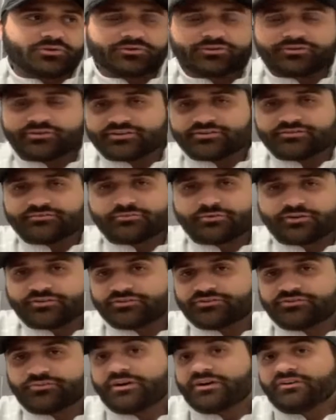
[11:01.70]
and you've run
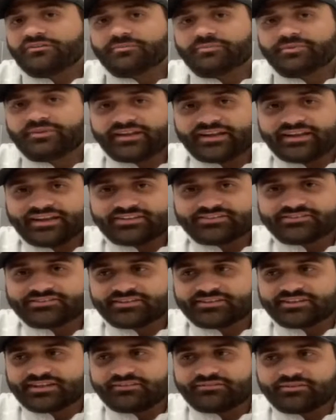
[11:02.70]
12 plays
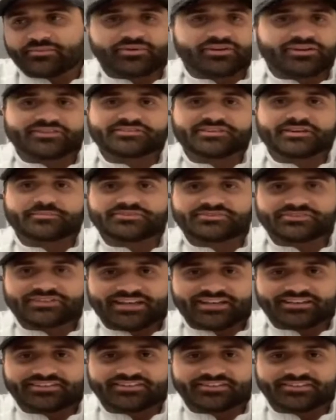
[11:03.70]
and everybody's
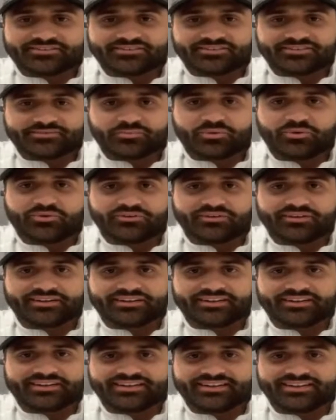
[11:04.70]
upset because it's boring.
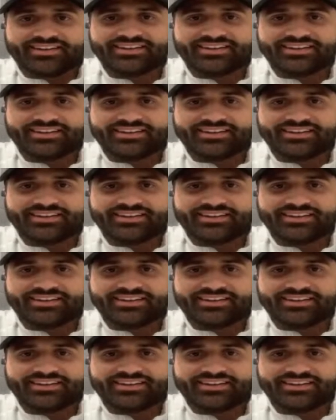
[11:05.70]
And,